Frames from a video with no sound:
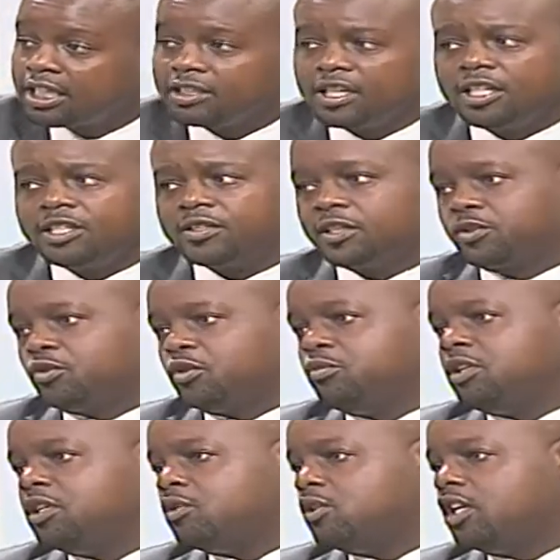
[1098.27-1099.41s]
That is
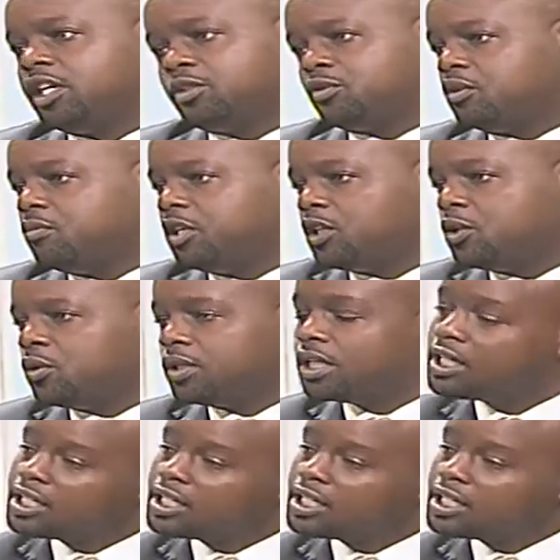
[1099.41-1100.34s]
extremely, extremely good.